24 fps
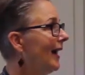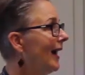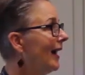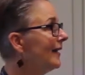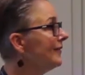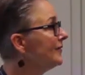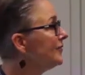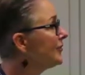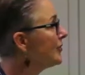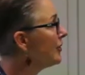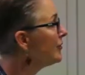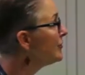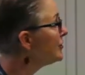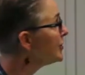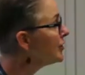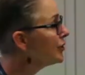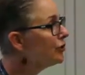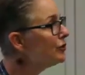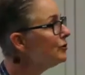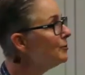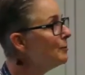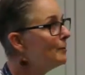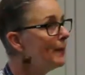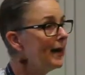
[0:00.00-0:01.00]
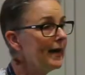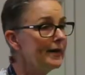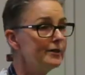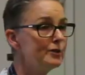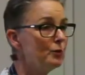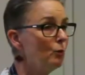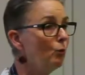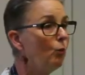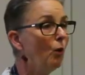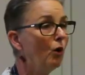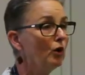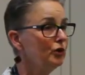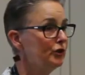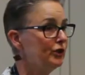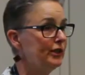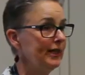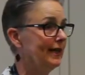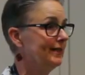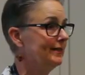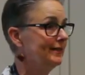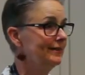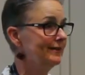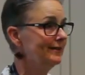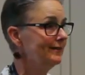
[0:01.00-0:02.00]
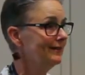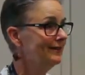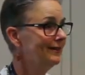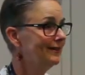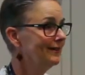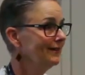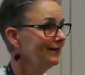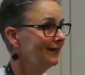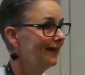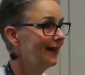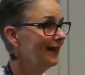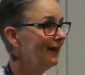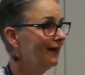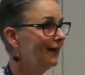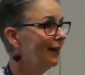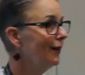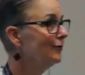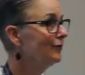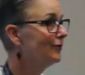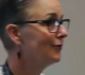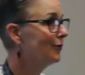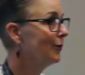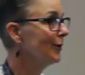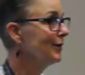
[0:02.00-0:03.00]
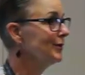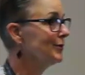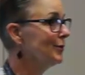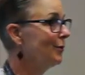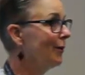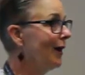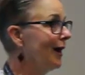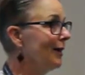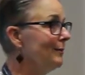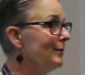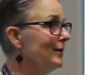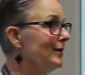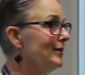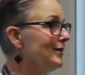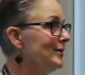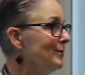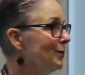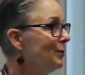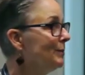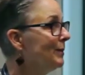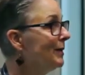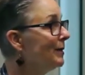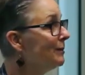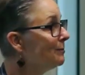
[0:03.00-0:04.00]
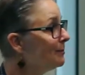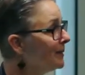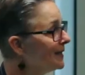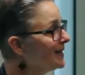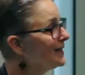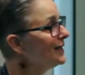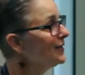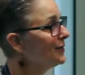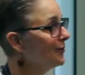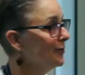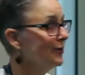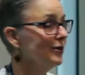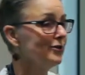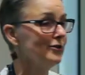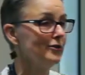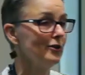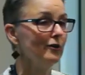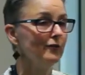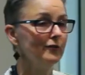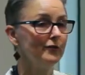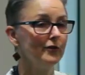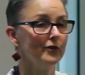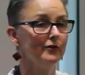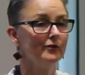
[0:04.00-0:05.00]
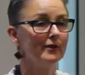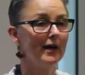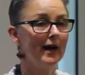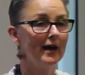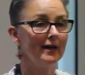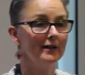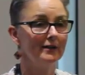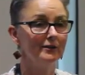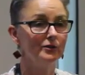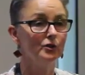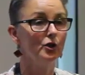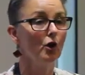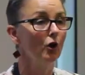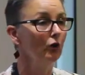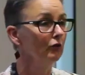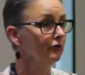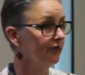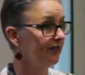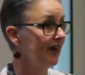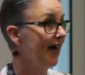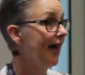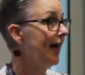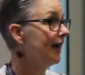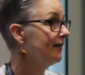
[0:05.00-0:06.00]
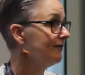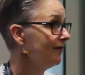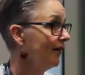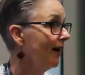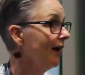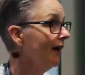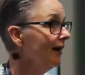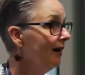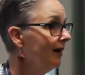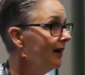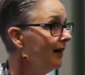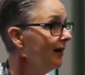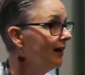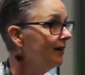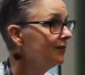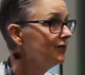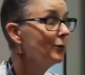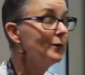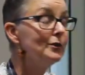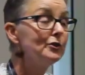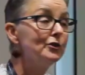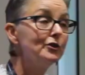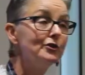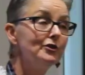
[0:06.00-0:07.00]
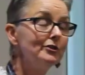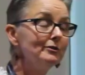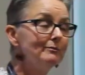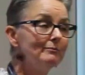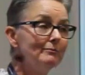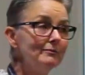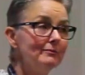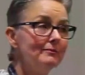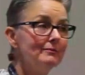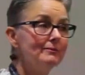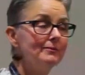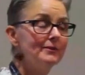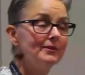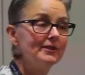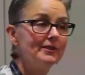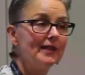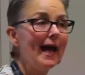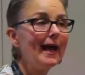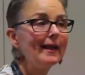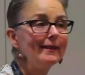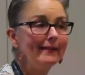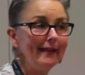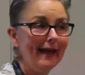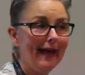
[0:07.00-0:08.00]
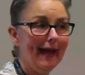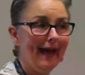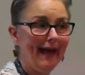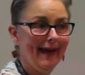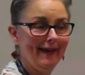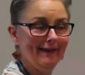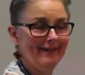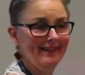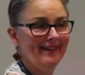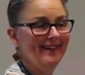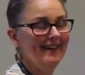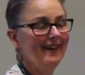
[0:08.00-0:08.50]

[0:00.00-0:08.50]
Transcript: And so she couldn't bear to wash it, let alone throw it away, because it would be admitting to herself that that had gone forever. So it just sat there.